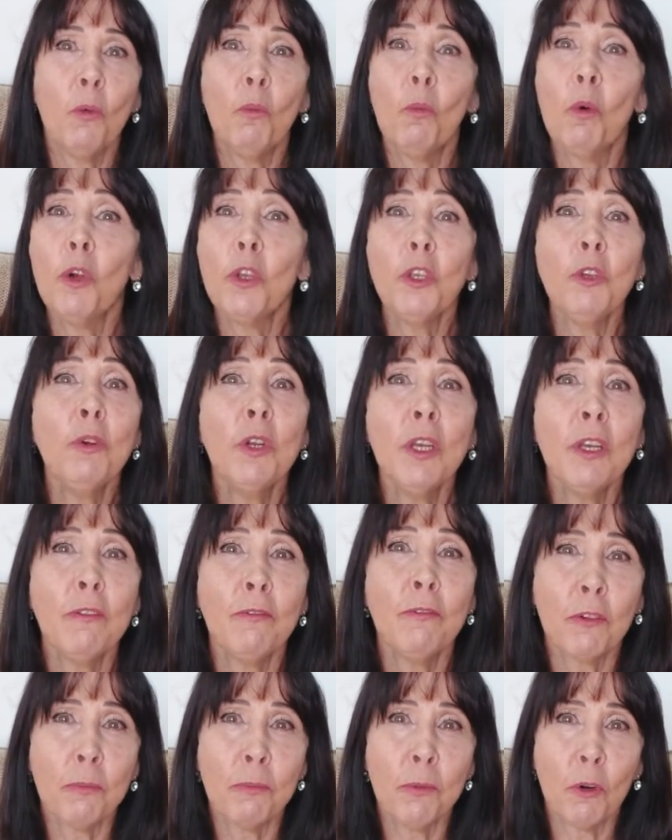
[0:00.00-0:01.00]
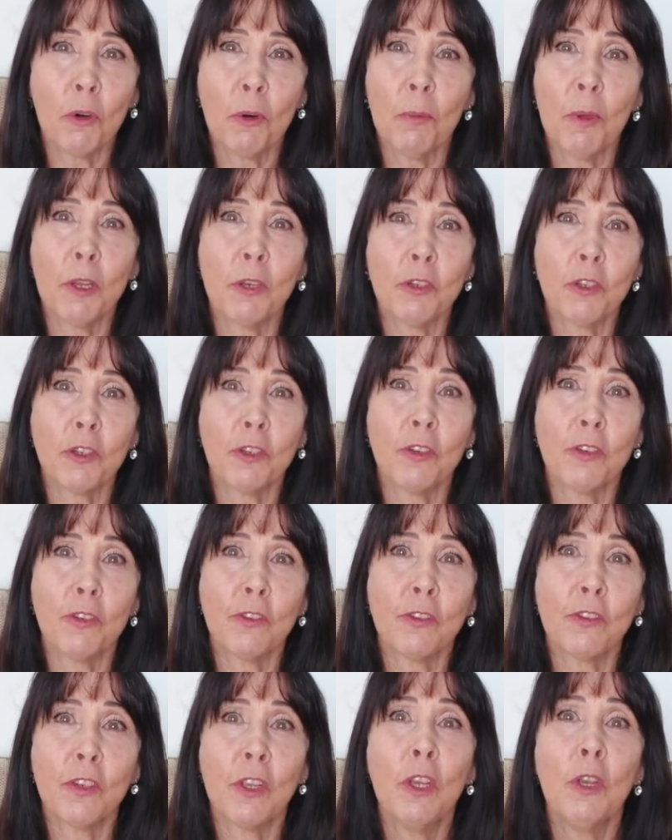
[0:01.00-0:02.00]
What you learn from your
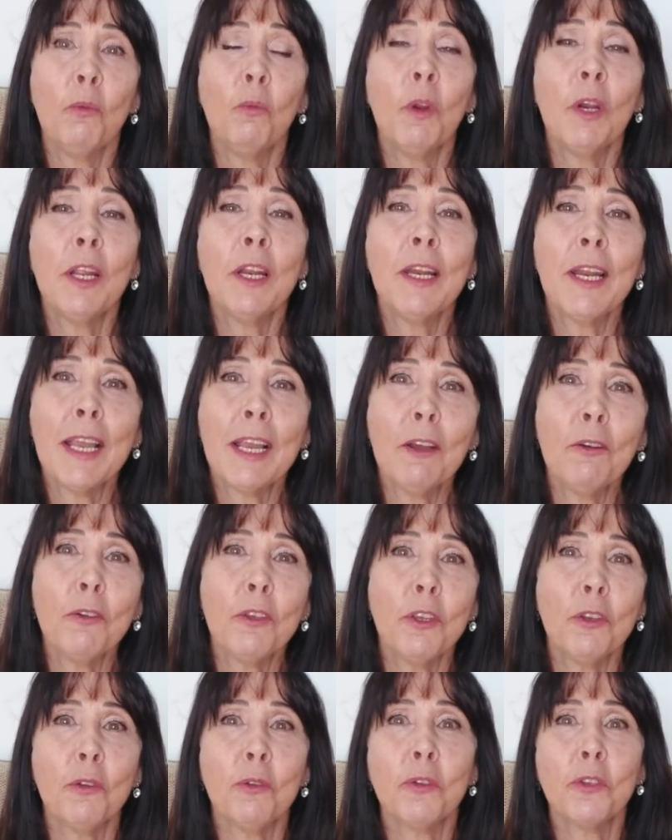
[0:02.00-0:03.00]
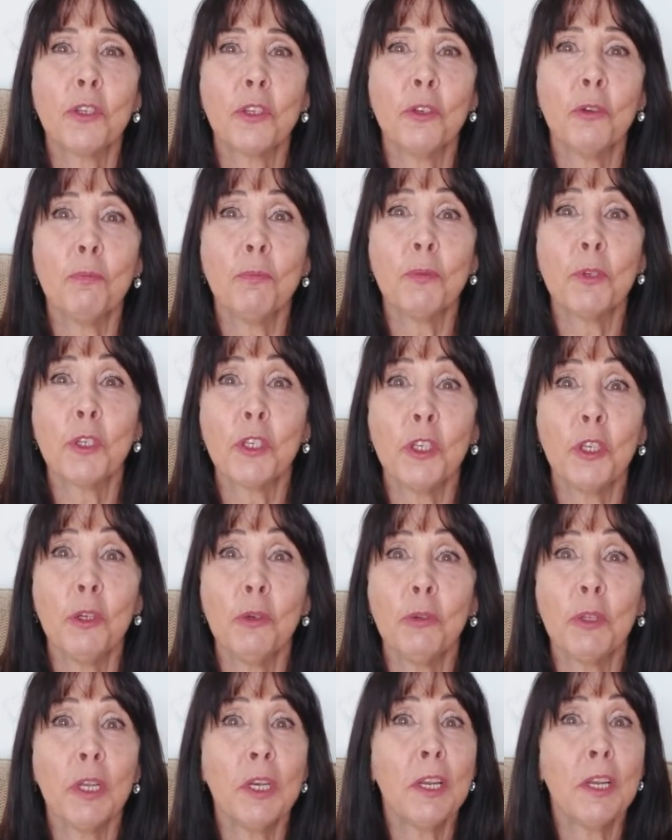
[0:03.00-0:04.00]
emotions will allow you to
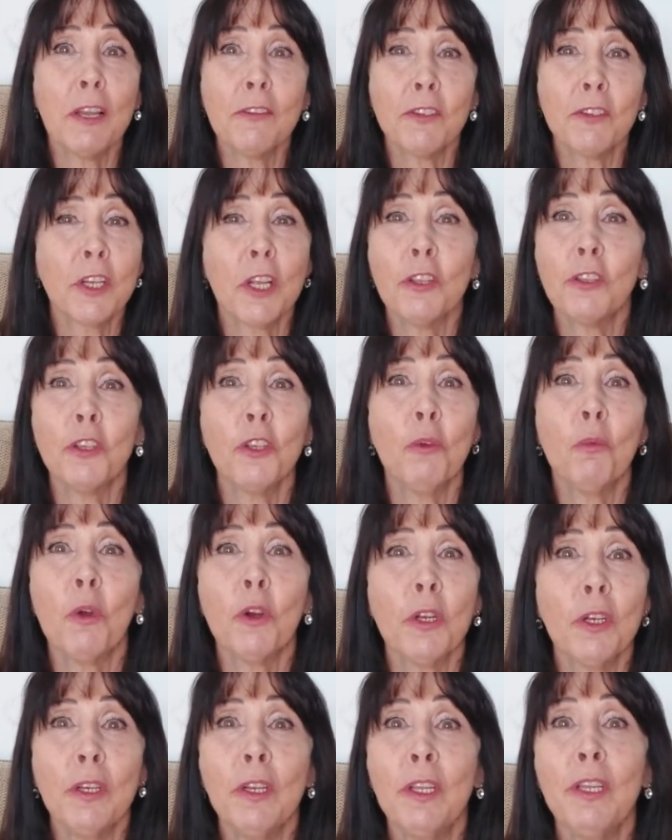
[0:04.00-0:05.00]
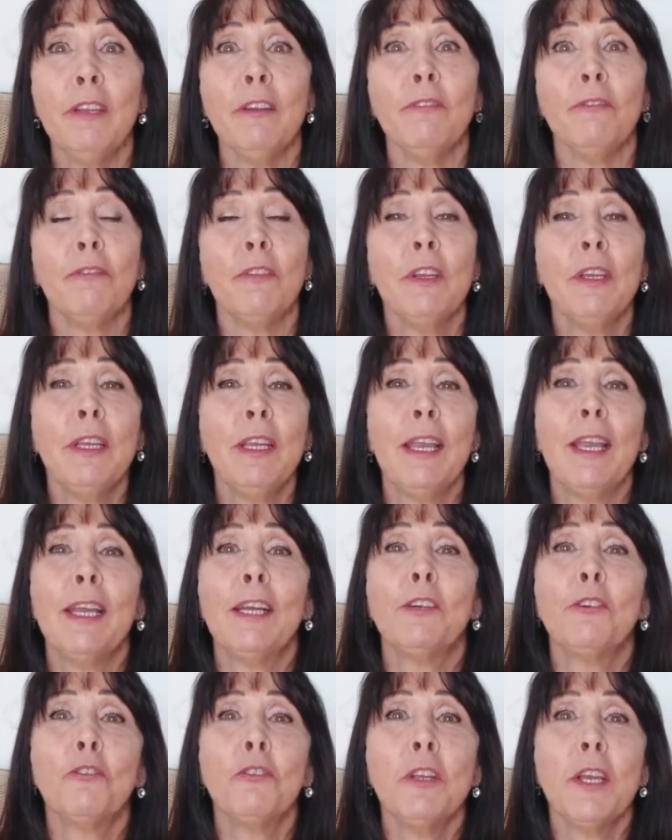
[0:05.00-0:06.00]
pursue the lifestyle that you want to live
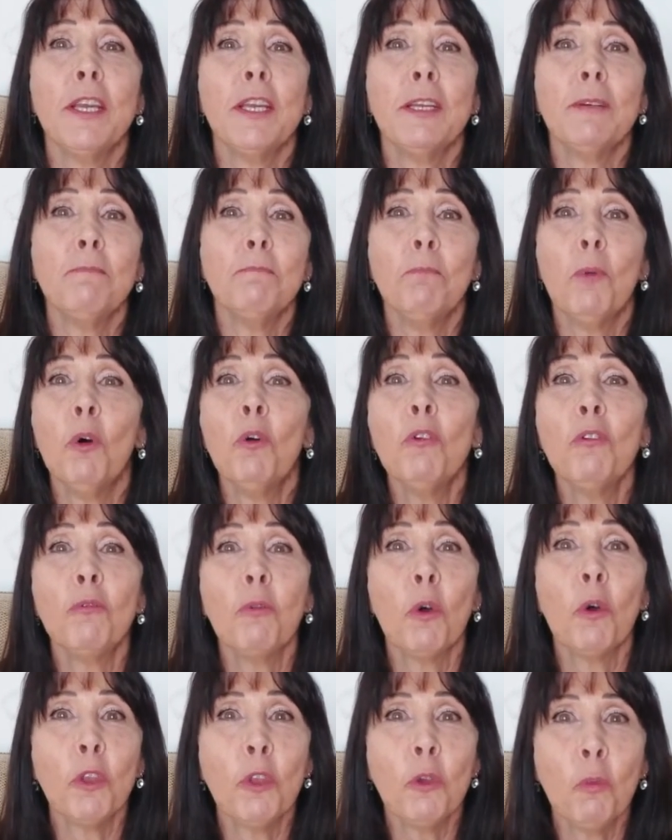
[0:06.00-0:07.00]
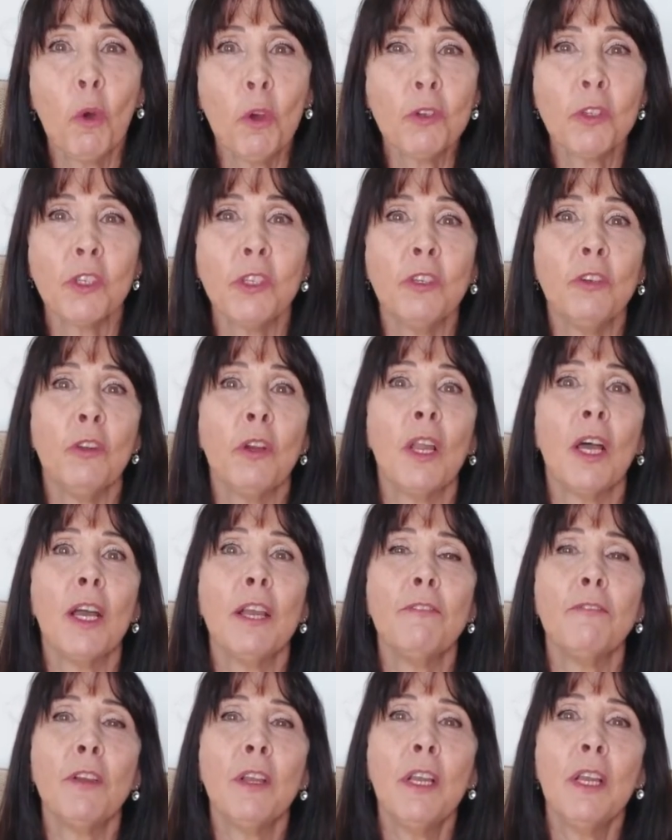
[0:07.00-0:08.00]
and create more of what you want in your
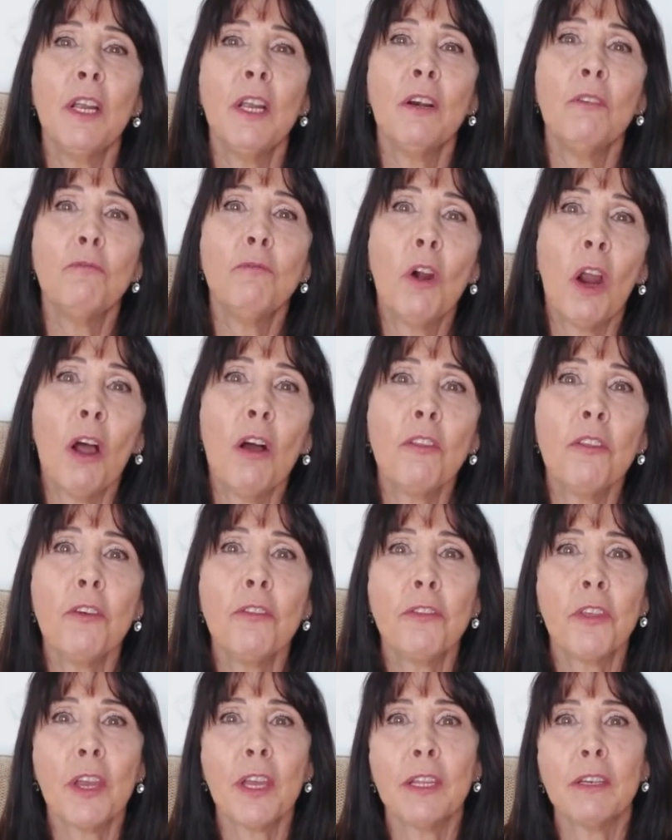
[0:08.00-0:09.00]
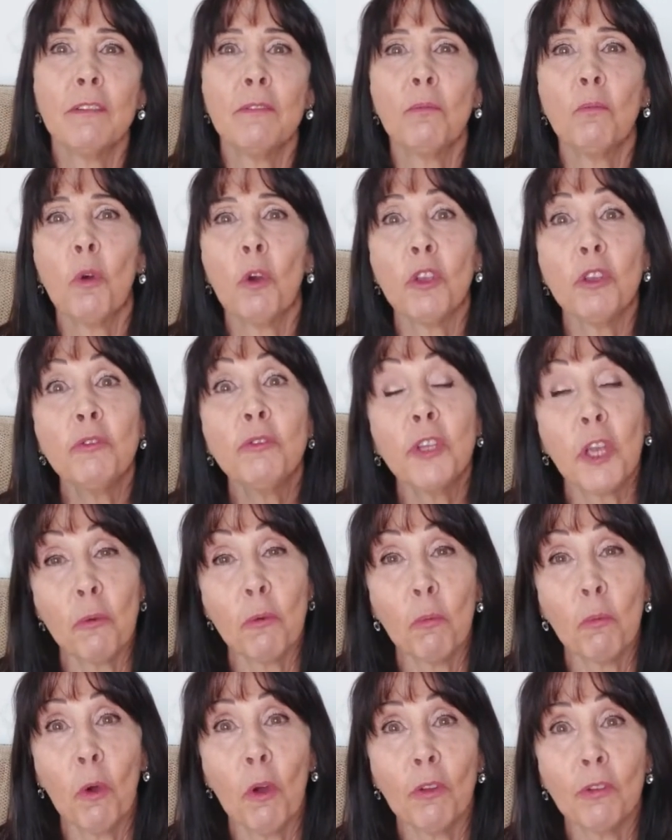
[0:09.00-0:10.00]
life rather than what you
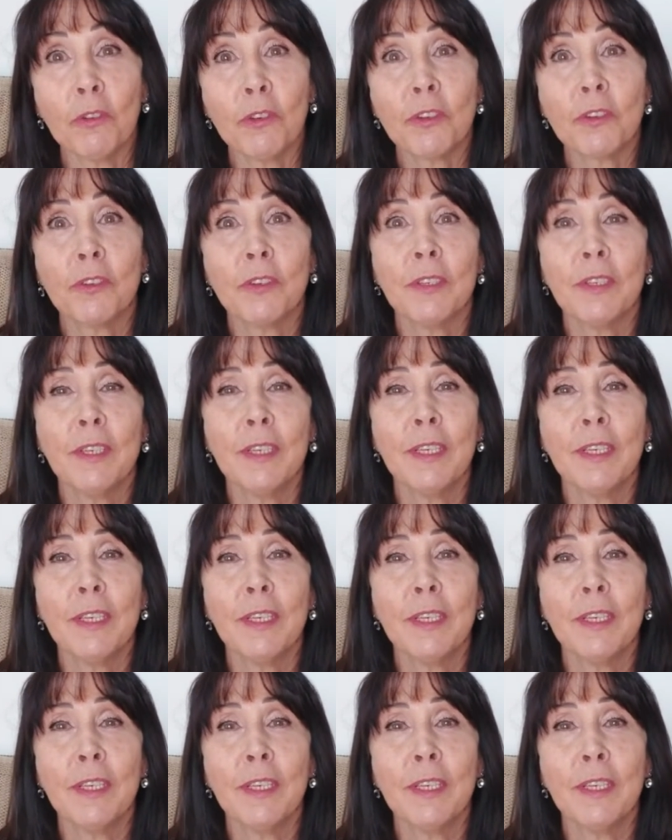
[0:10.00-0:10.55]
don't want.